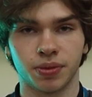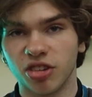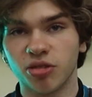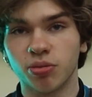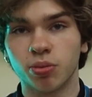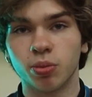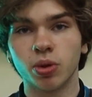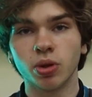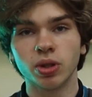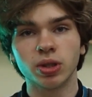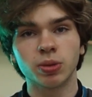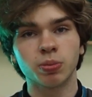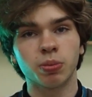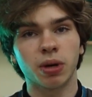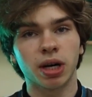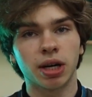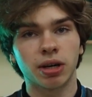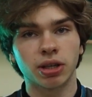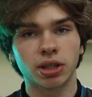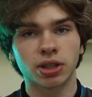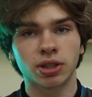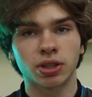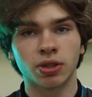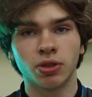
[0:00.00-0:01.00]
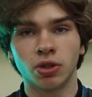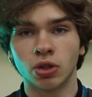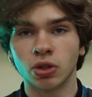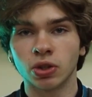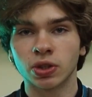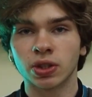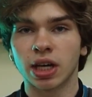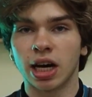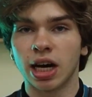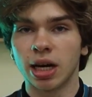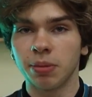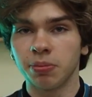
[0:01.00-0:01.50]
If bull's power
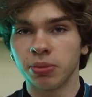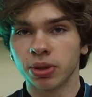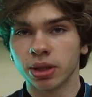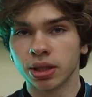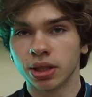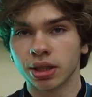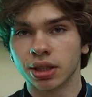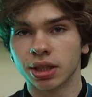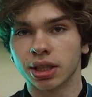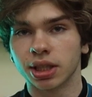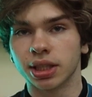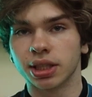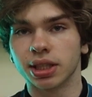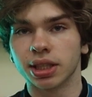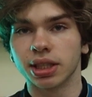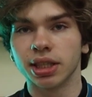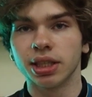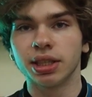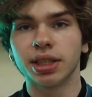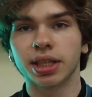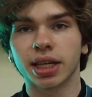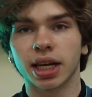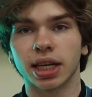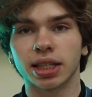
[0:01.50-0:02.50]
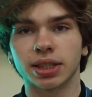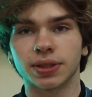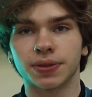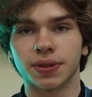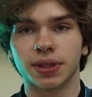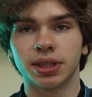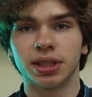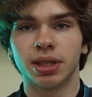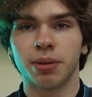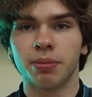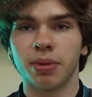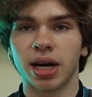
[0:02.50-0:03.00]
goes up, it indicates
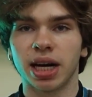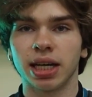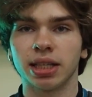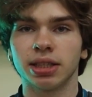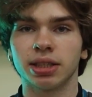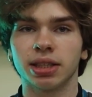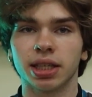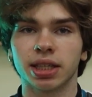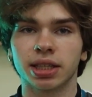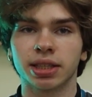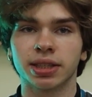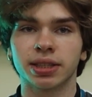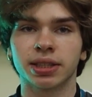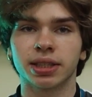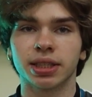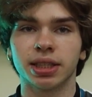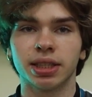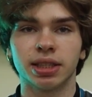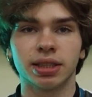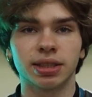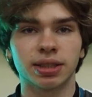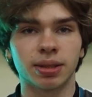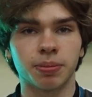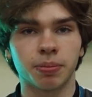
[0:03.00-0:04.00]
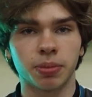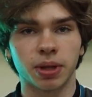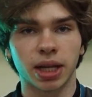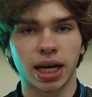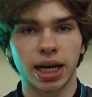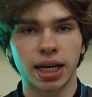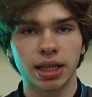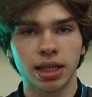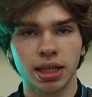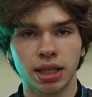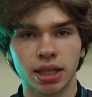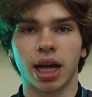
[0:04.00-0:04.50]
that demand exceeds
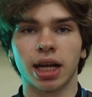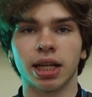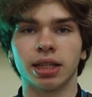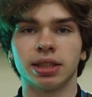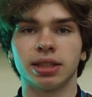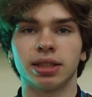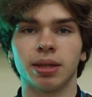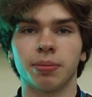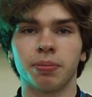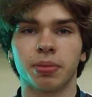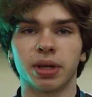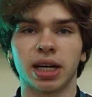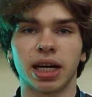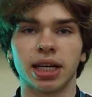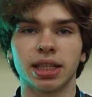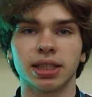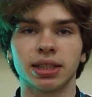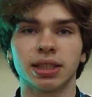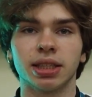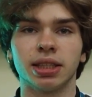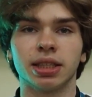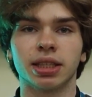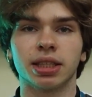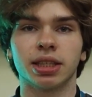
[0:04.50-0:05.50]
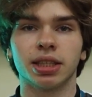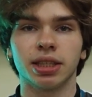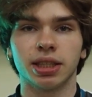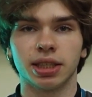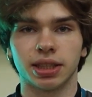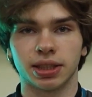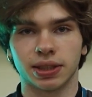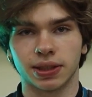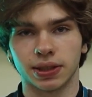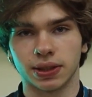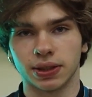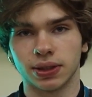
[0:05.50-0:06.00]
supply and the price
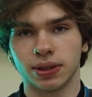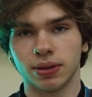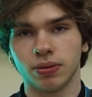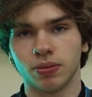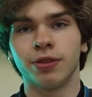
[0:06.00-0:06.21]
increases.